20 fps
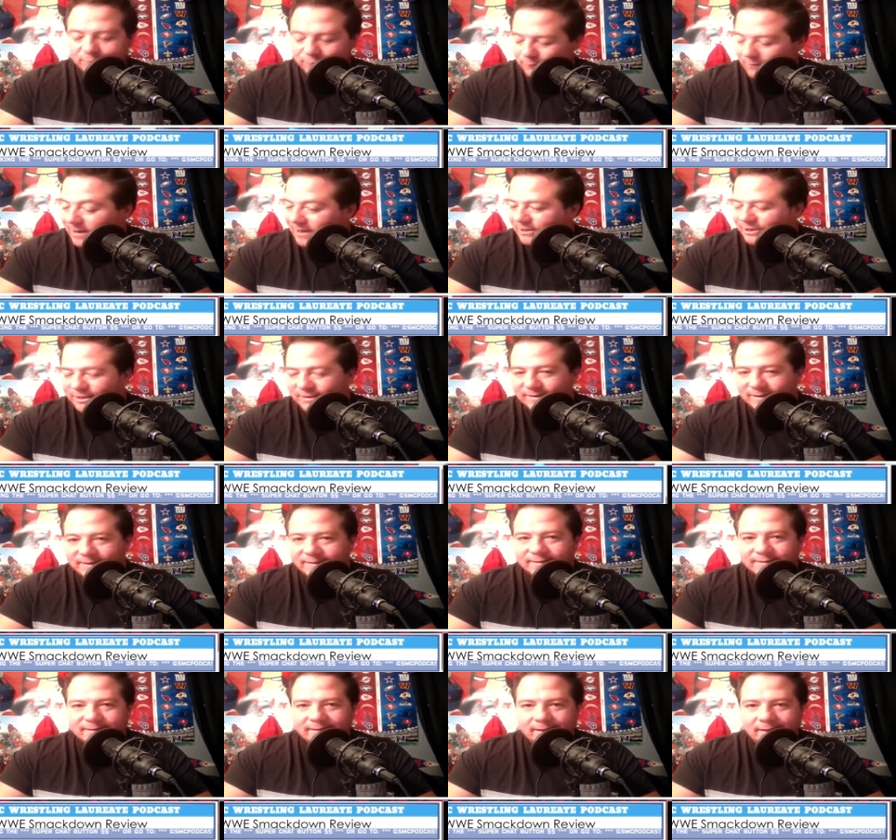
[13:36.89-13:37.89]
to watching
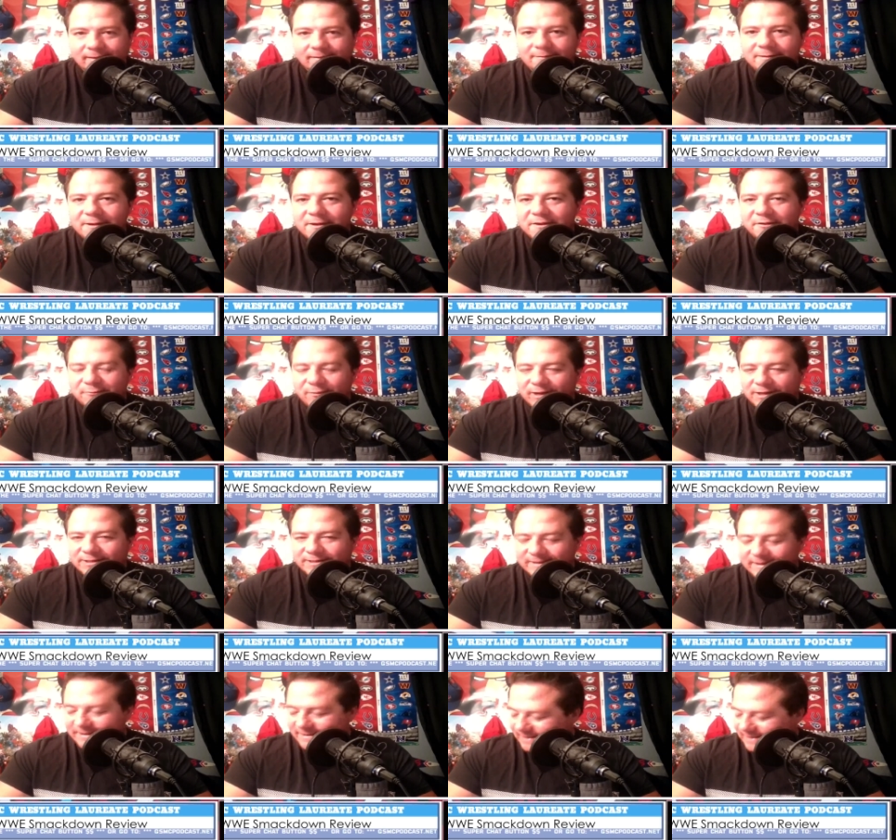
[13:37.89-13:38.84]
this uh, watching